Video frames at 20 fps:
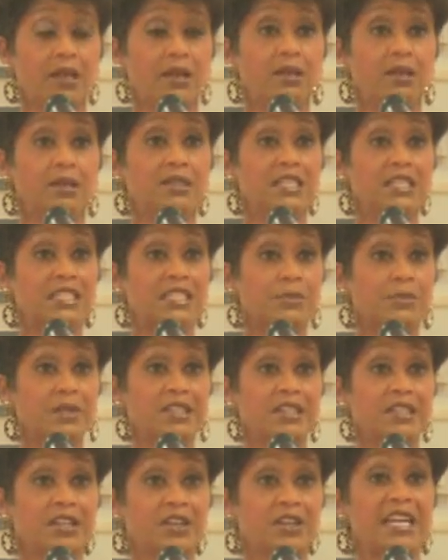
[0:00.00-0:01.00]

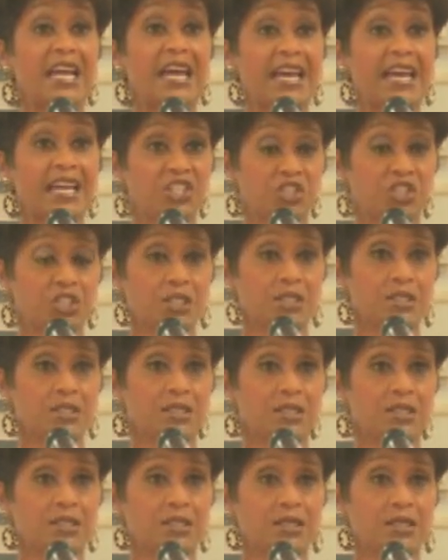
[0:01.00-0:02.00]
Disciplinary action
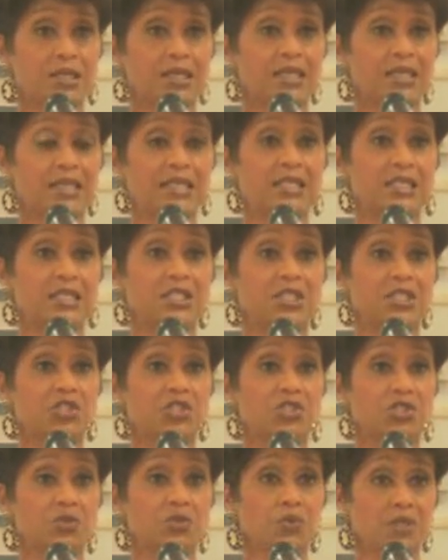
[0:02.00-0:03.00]
against the
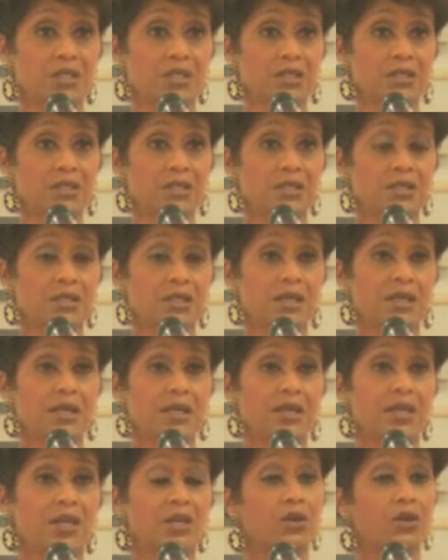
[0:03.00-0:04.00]
students
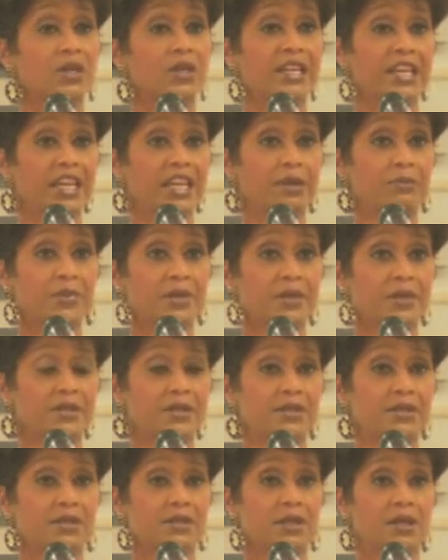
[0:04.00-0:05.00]
here on
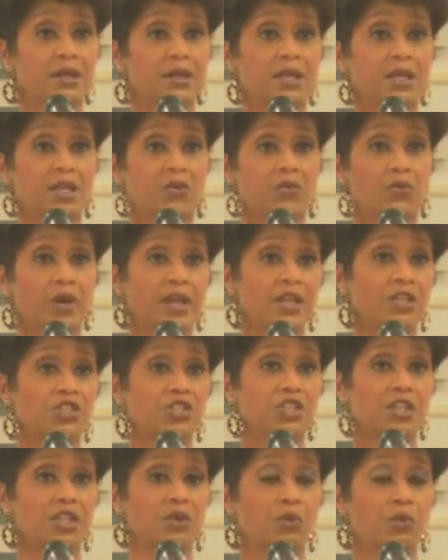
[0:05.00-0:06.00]
campus can range
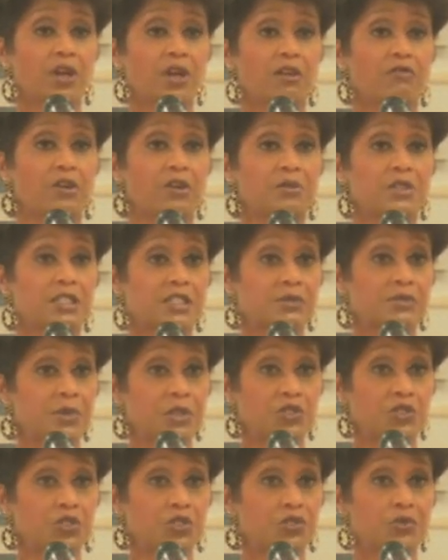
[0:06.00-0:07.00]
anywhere from
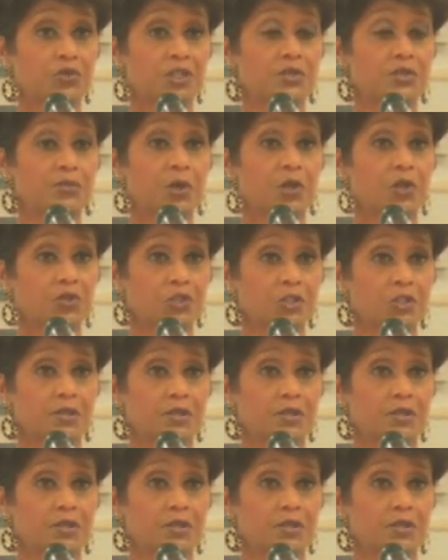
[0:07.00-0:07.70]
suspension to expulsion.